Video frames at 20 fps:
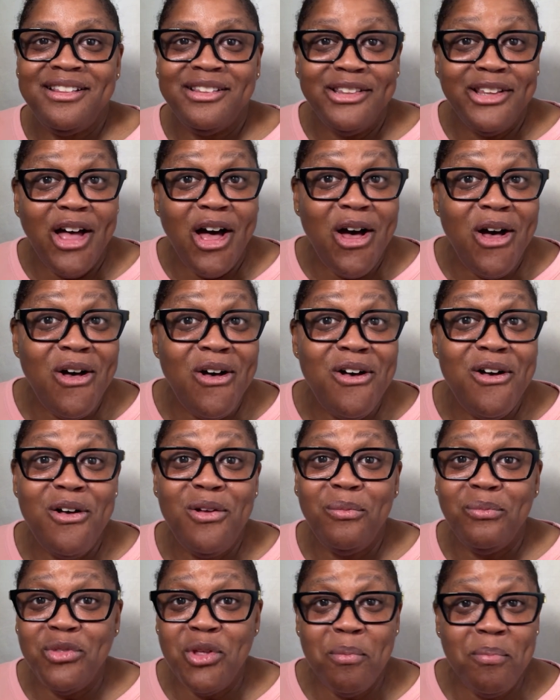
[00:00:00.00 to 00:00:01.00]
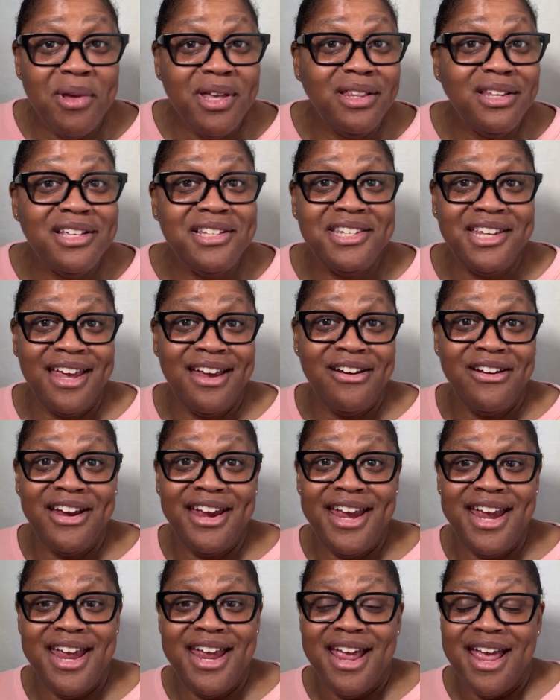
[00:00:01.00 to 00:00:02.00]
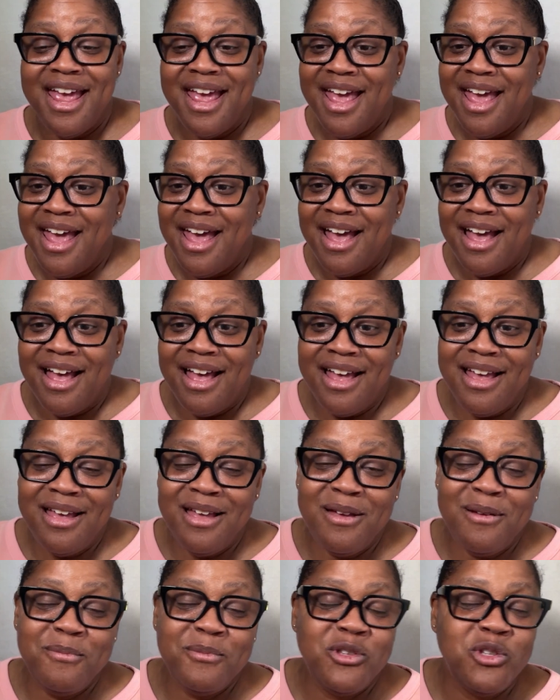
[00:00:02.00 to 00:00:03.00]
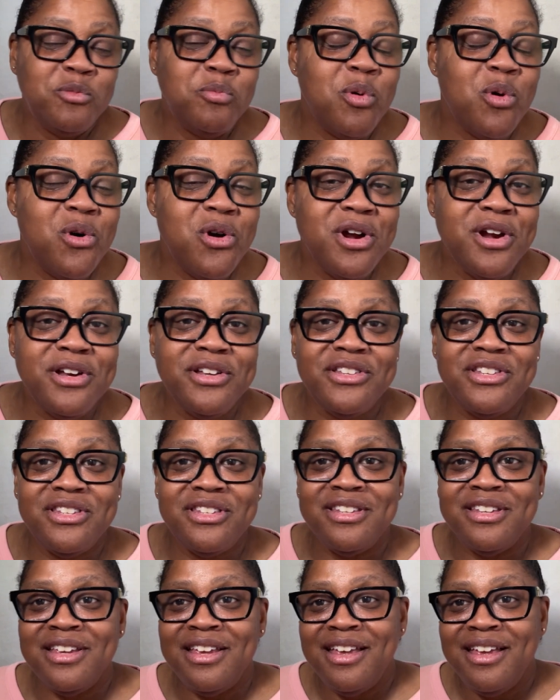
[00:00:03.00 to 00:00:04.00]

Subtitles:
law, the military, sports,